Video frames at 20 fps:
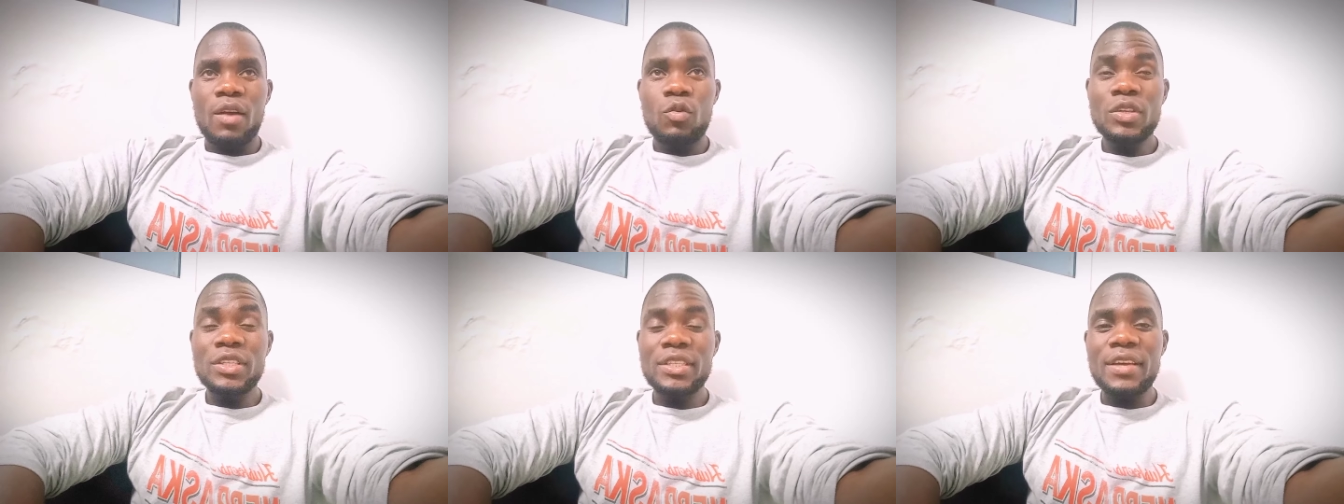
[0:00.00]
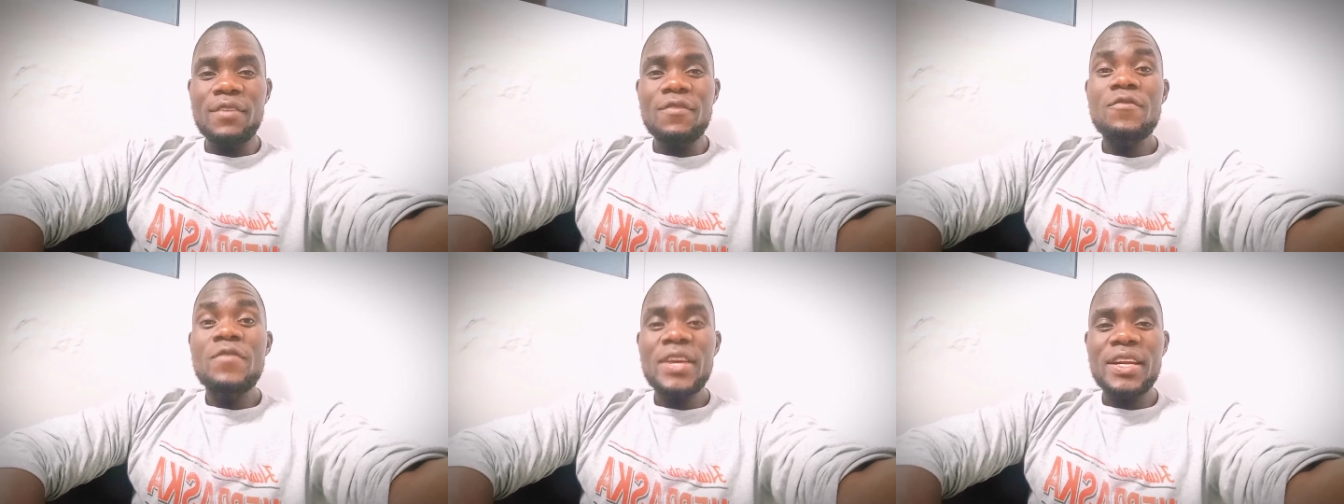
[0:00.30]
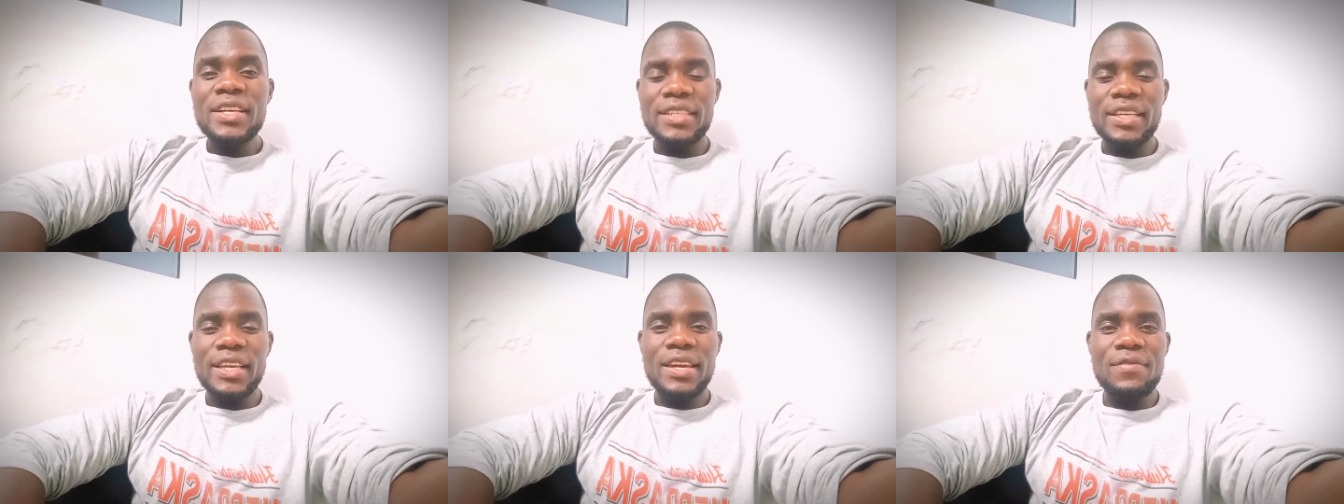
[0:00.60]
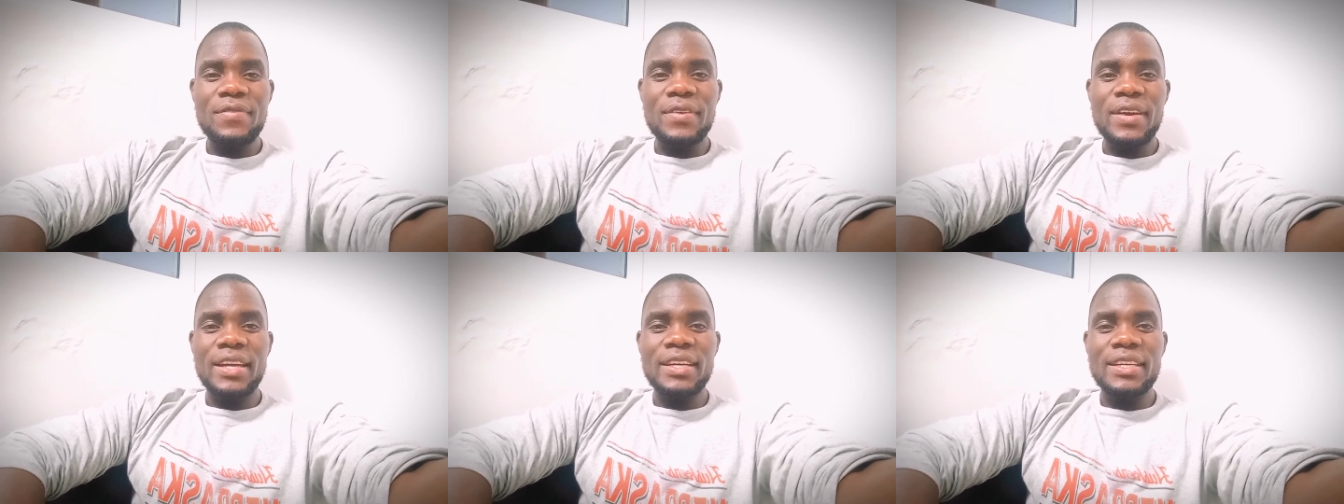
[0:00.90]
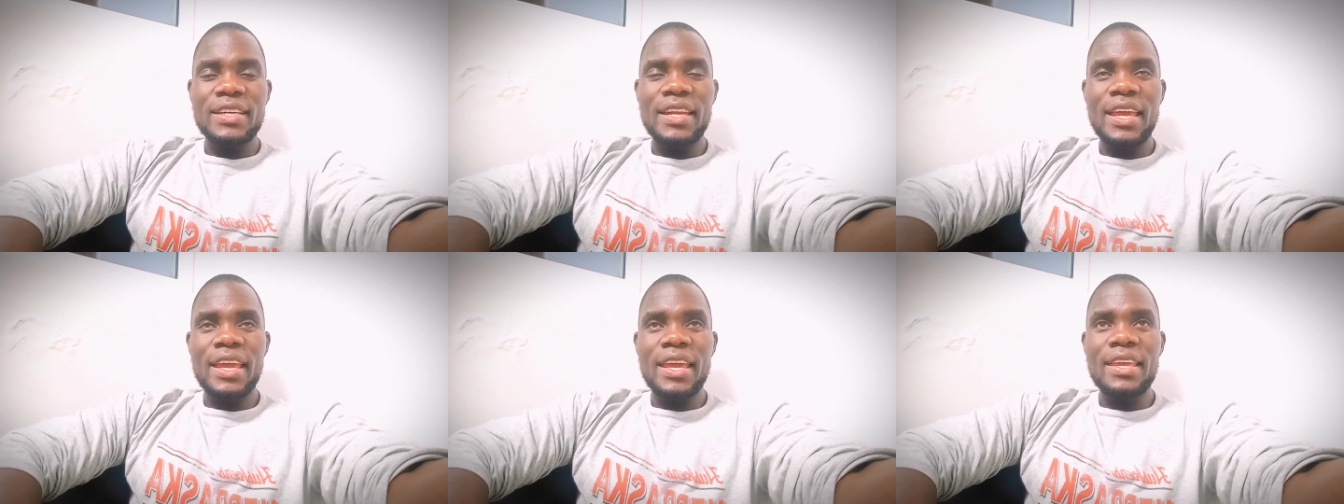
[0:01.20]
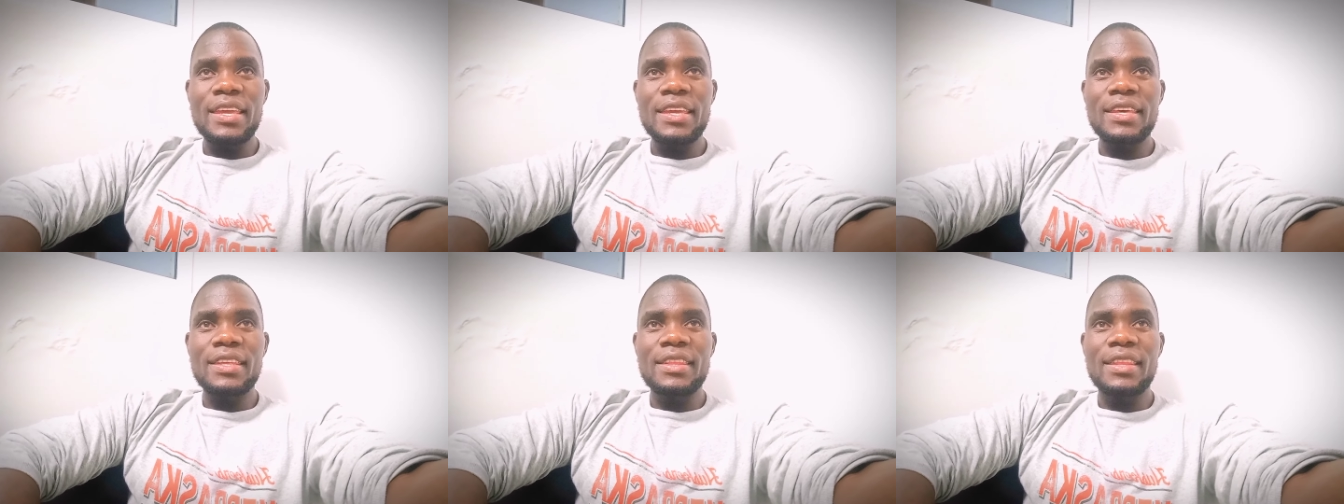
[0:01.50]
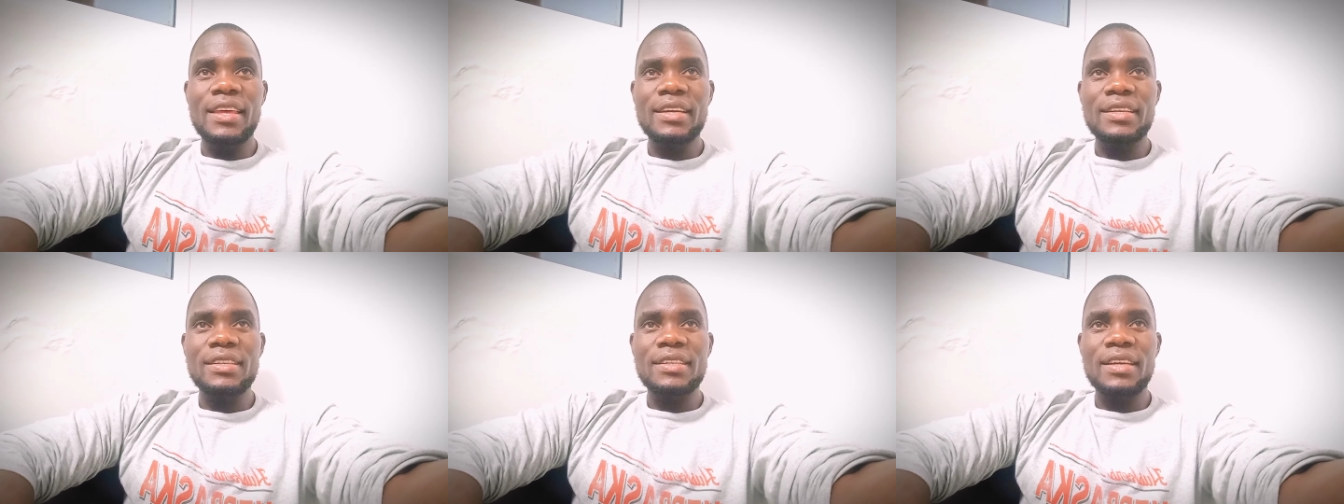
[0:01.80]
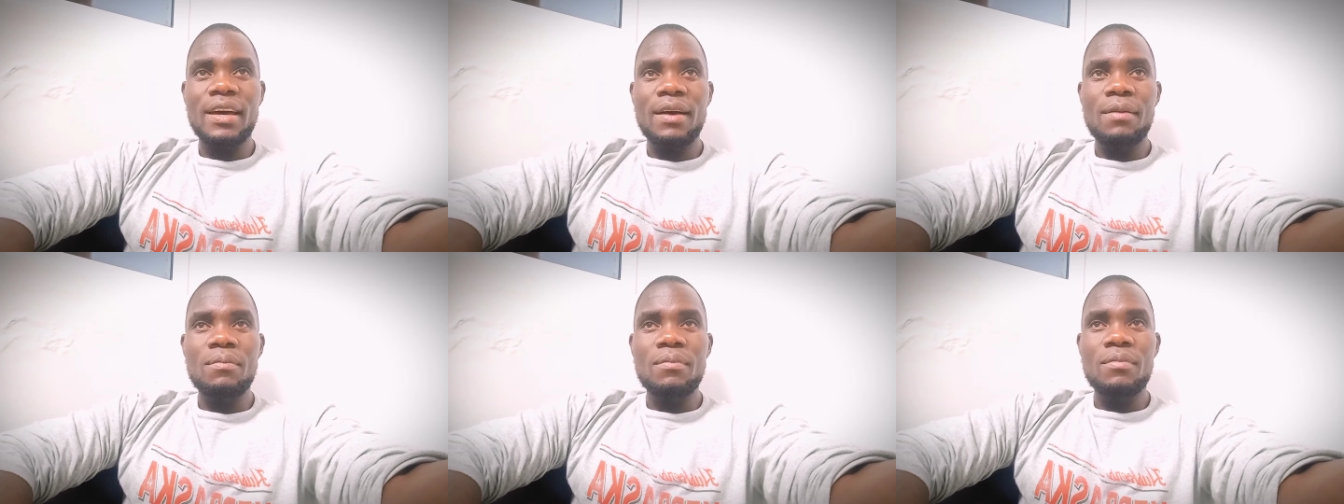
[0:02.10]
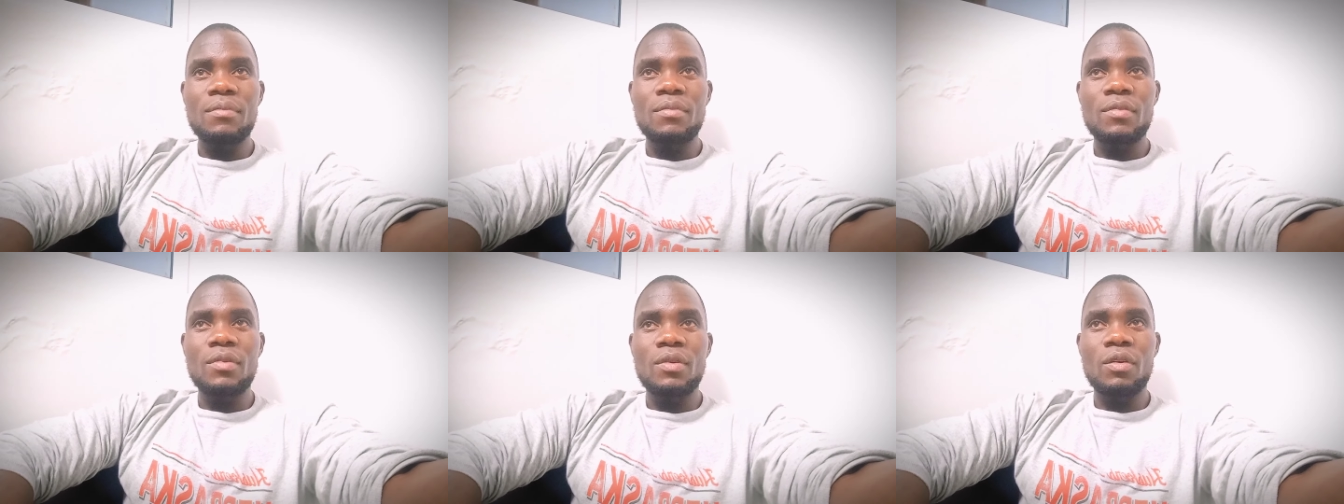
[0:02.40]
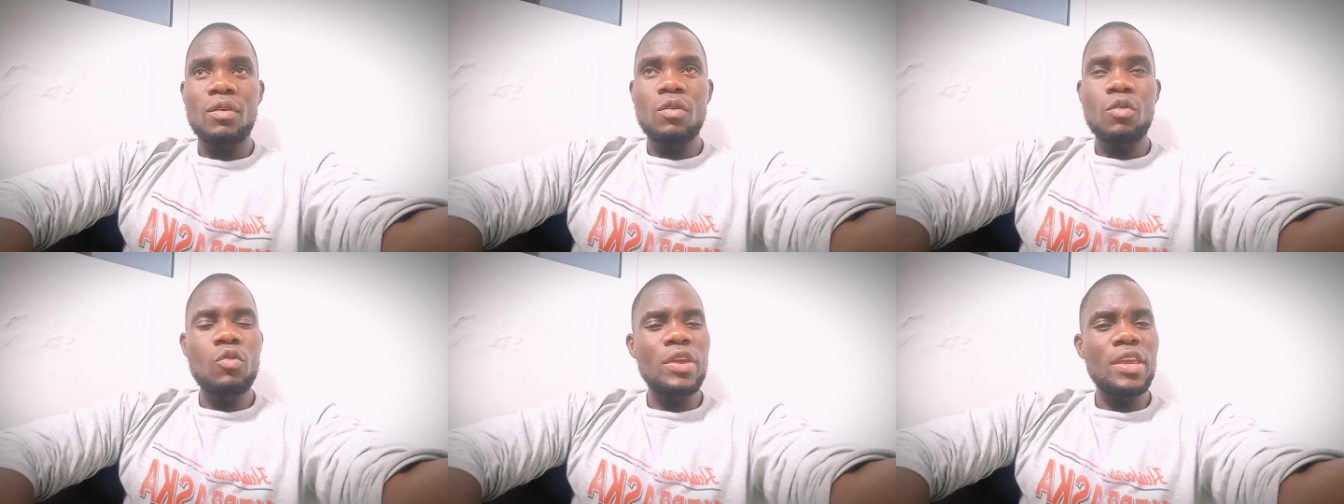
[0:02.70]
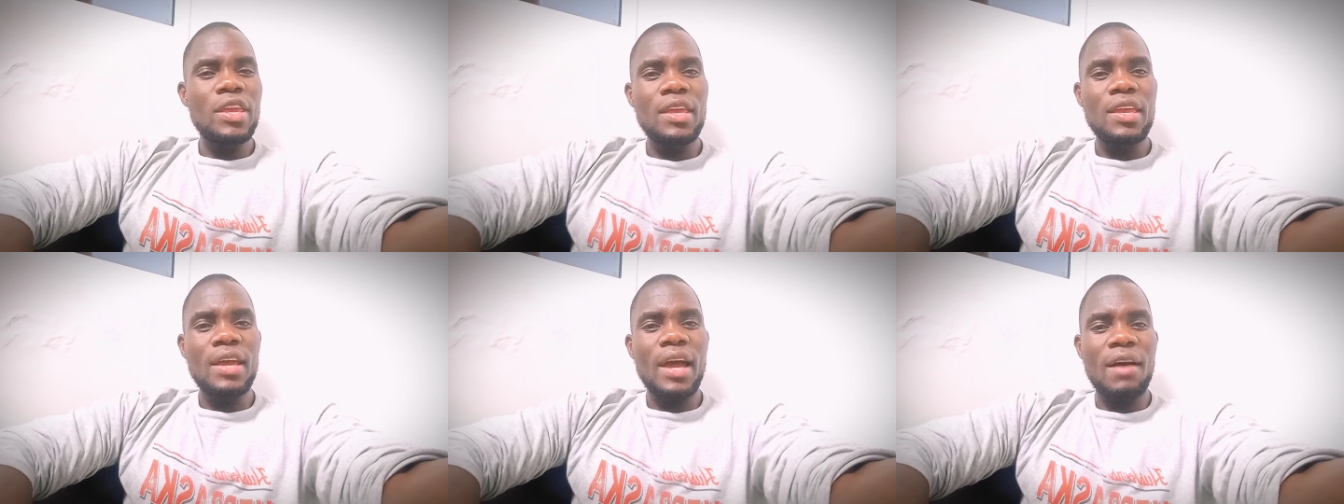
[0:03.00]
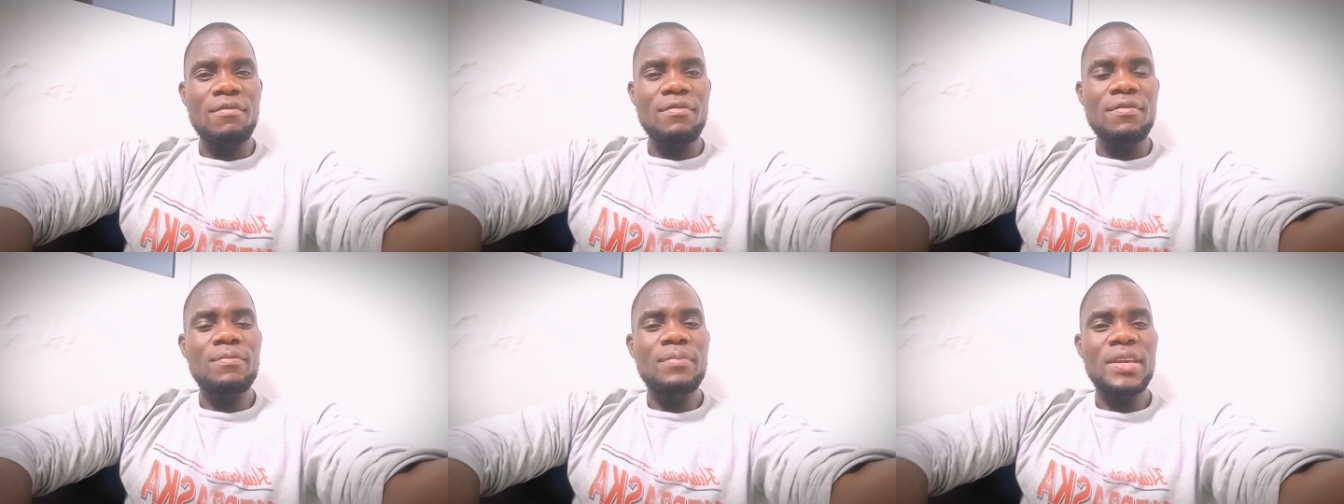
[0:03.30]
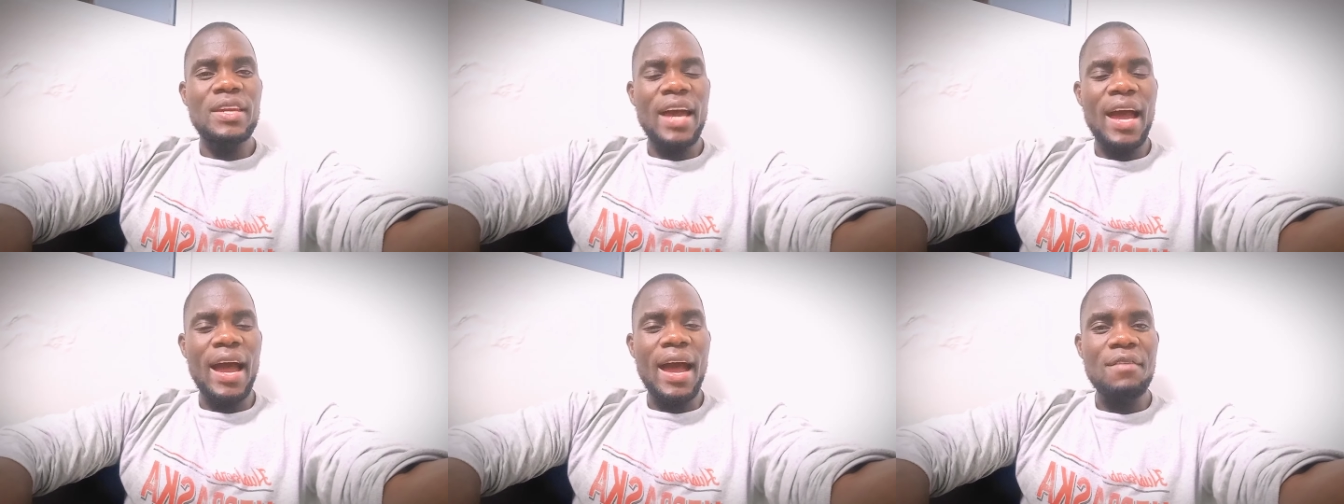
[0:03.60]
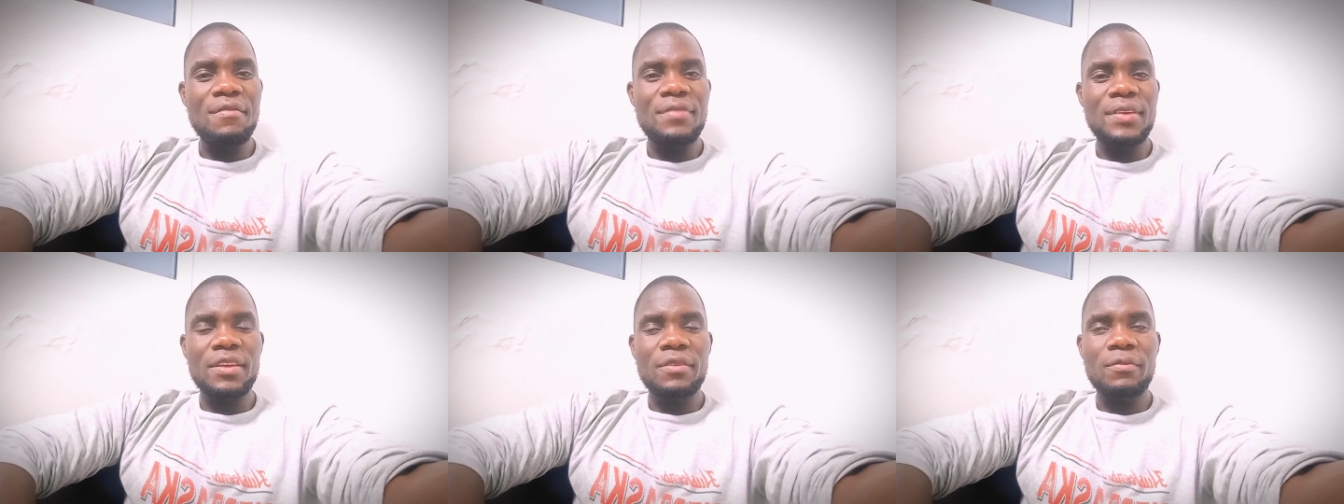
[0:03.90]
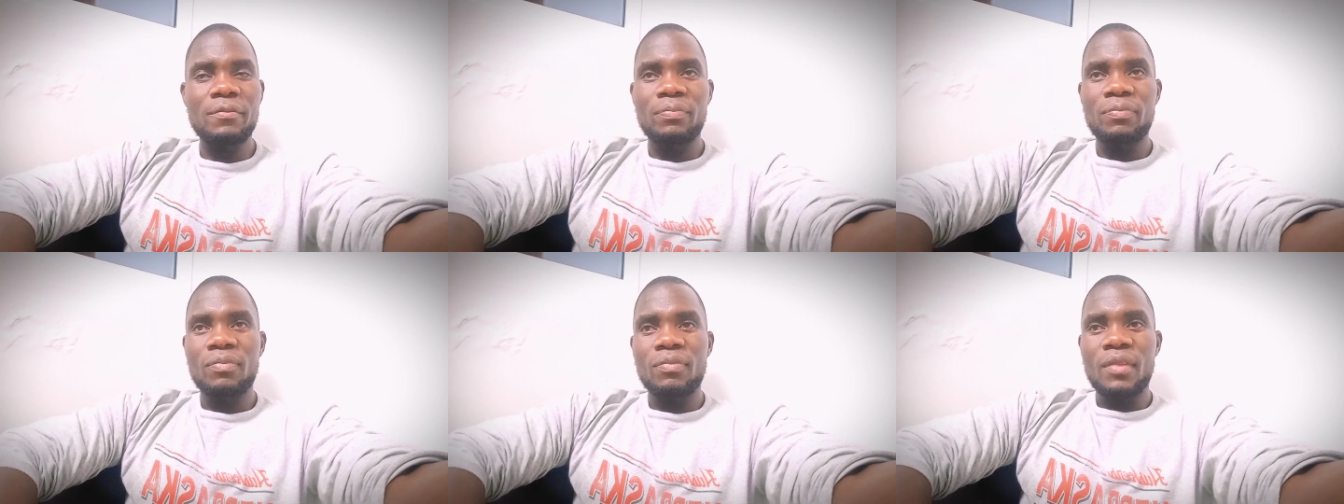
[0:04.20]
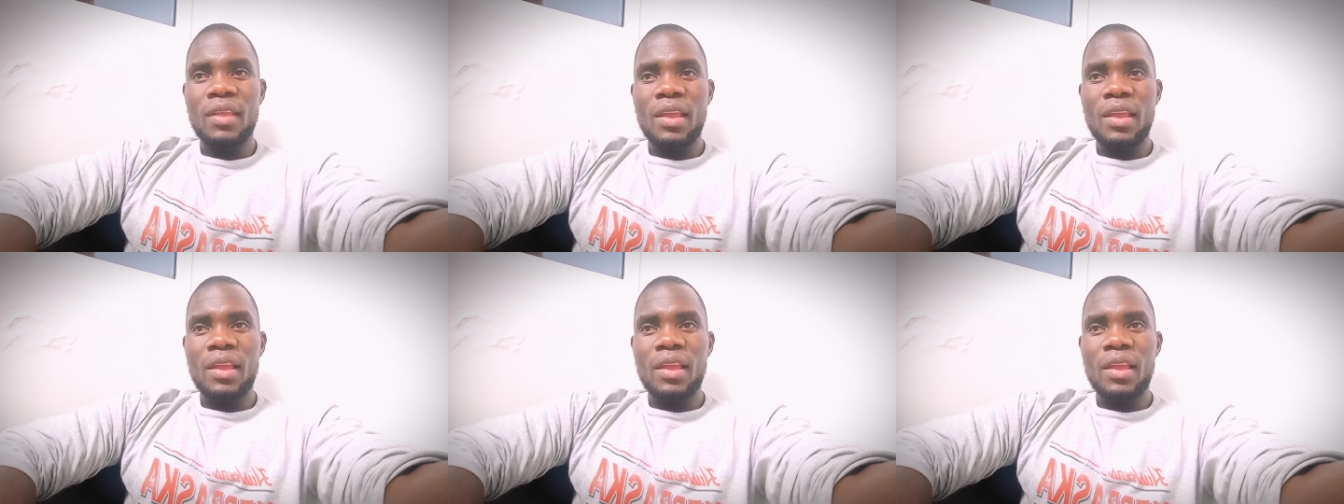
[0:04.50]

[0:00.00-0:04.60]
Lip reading: which is a very significant day that we have been having.